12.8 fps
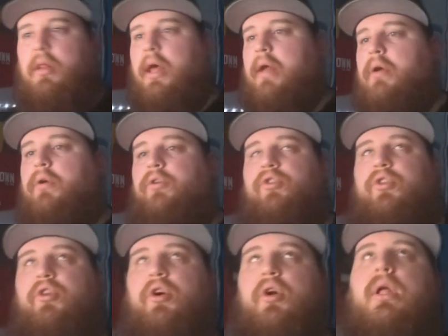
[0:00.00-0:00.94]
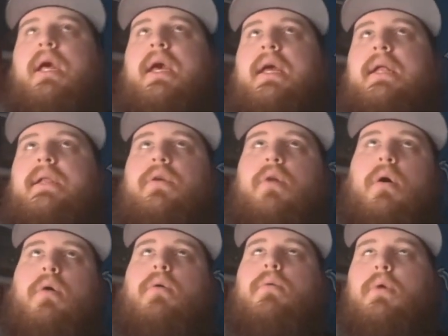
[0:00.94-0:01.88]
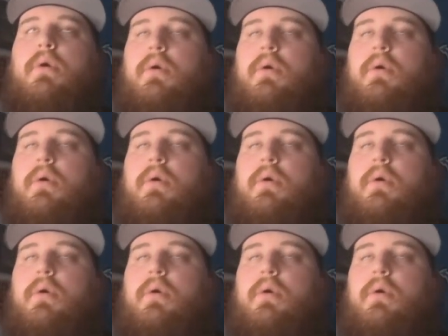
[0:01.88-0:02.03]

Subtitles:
that are still in, you know,